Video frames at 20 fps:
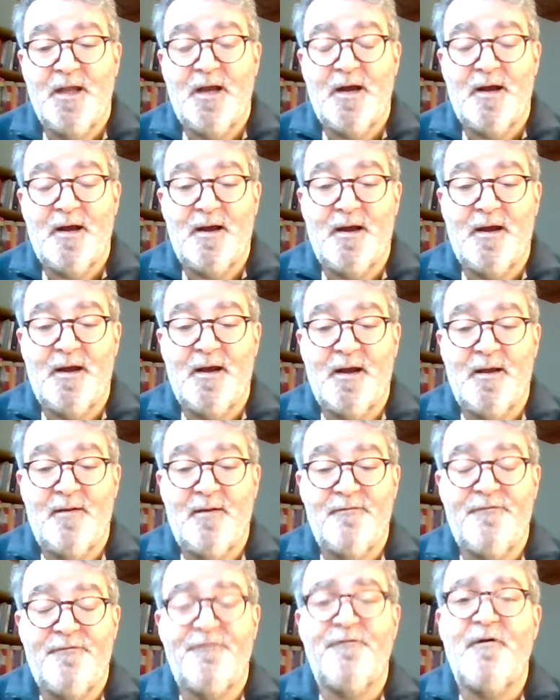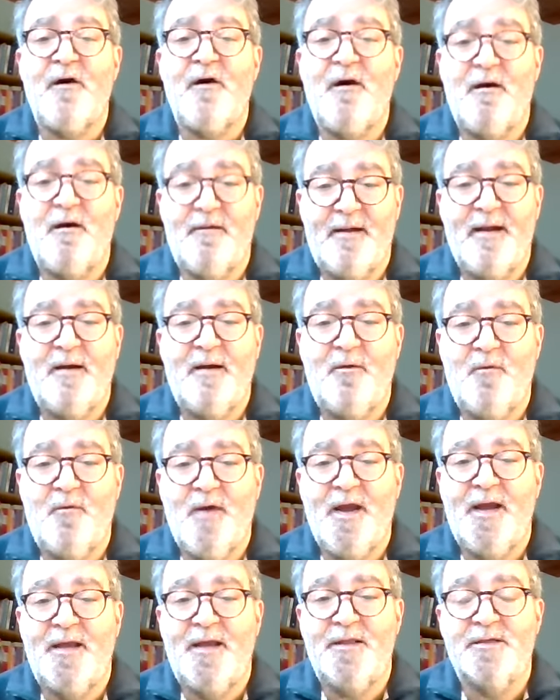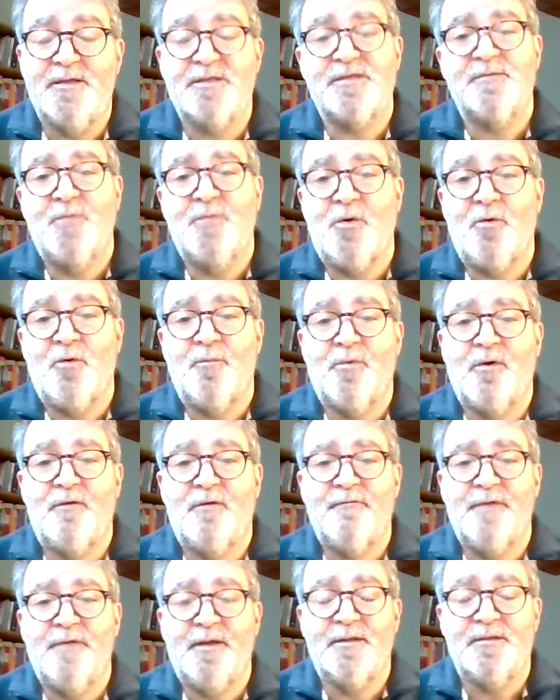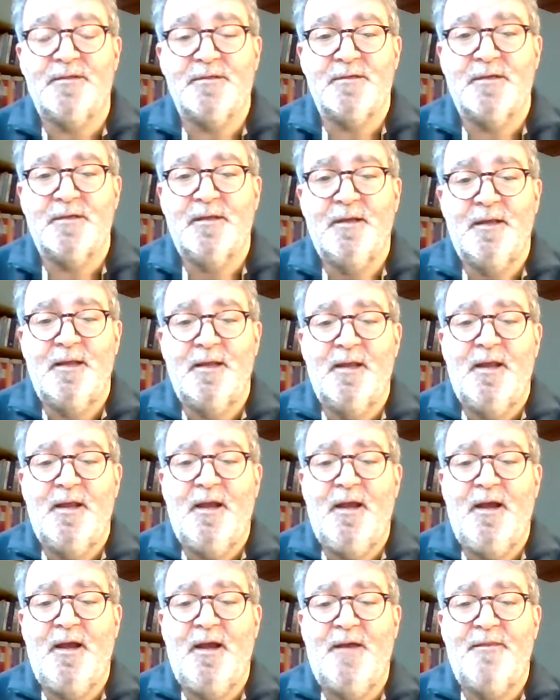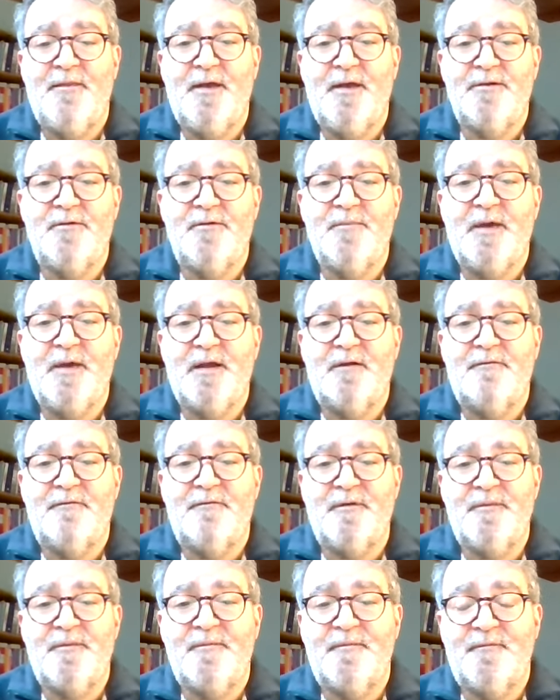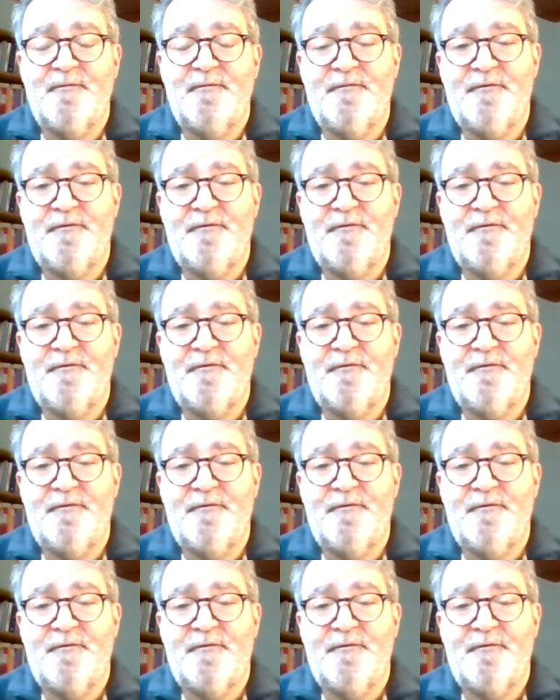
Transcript: far outweigh the small profits that you make from